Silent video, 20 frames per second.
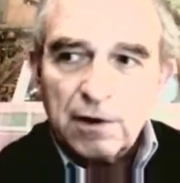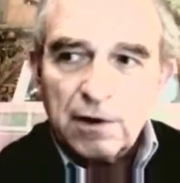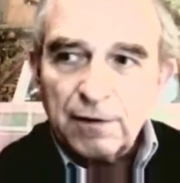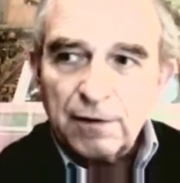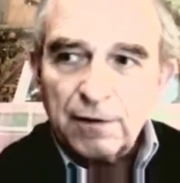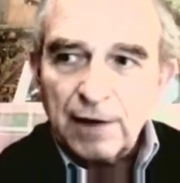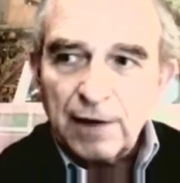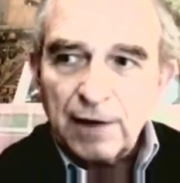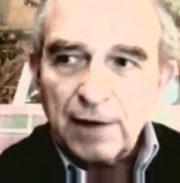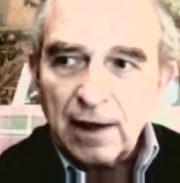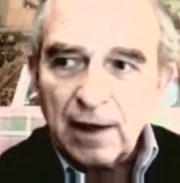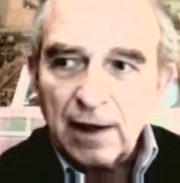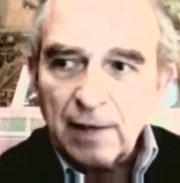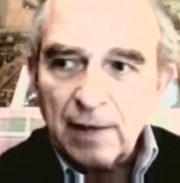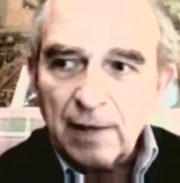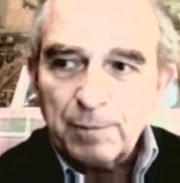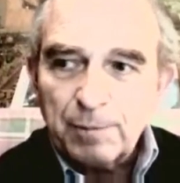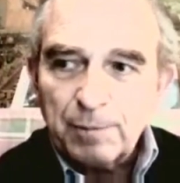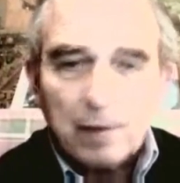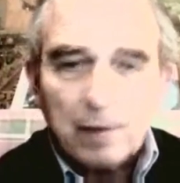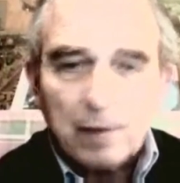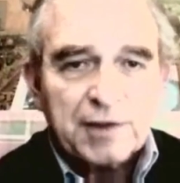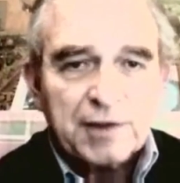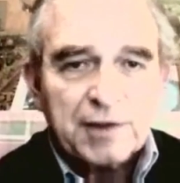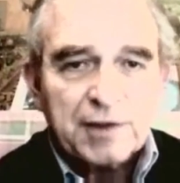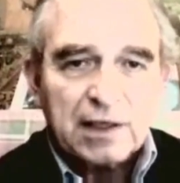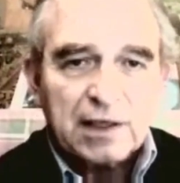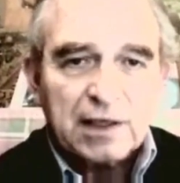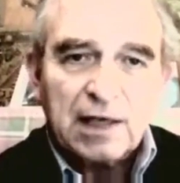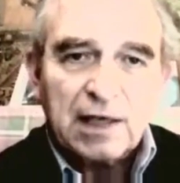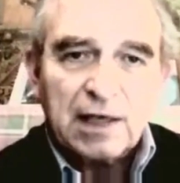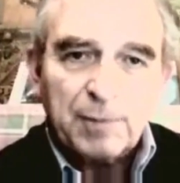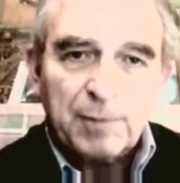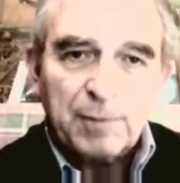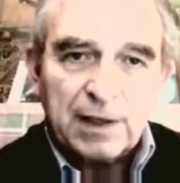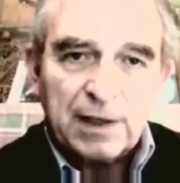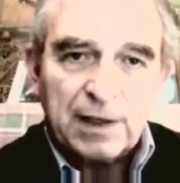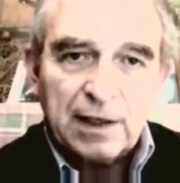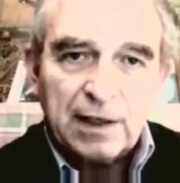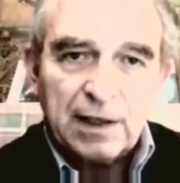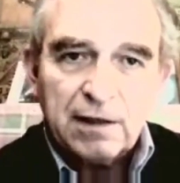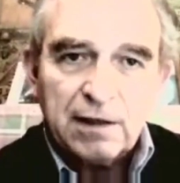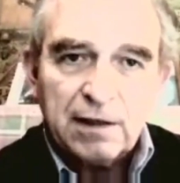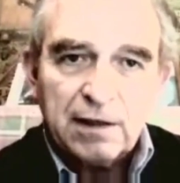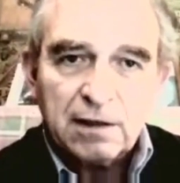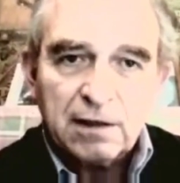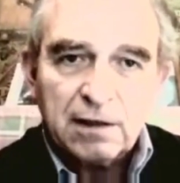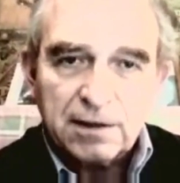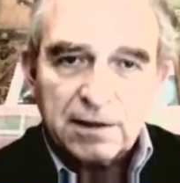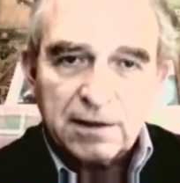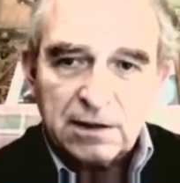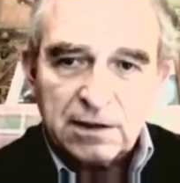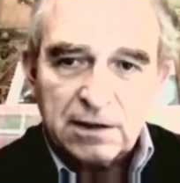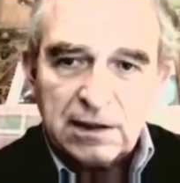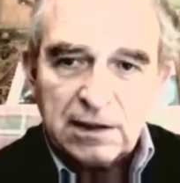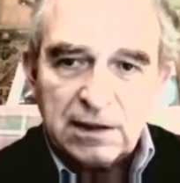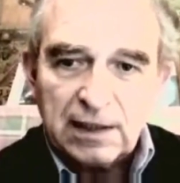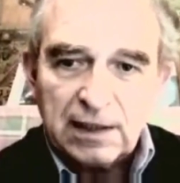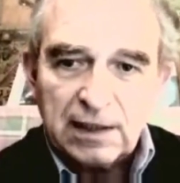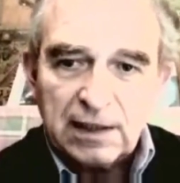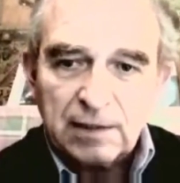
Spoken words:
the publishing company here in Argentina